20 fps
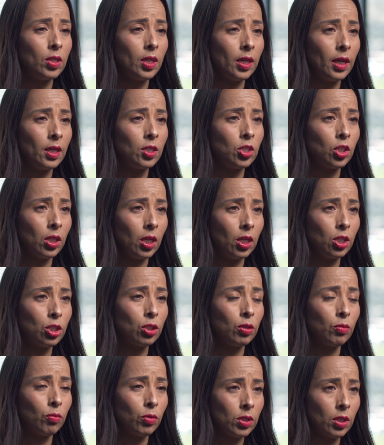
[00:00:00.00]
their
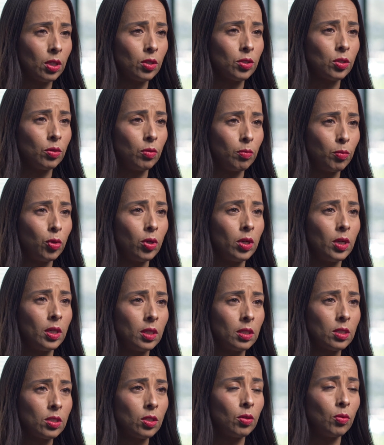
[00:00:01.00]
education was also
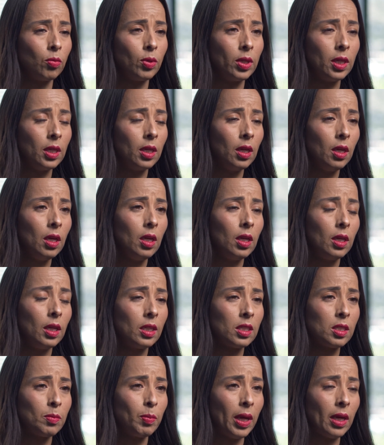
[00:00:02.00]
important. So we
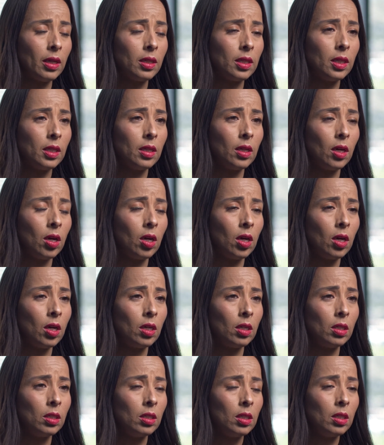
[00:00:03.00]
expanded
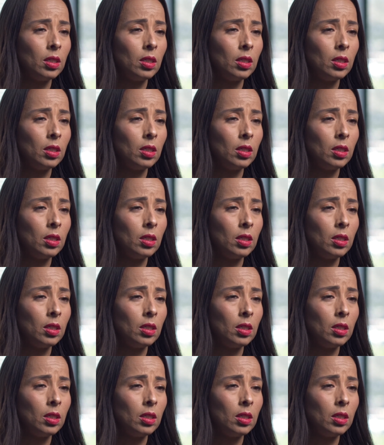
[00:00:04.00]
our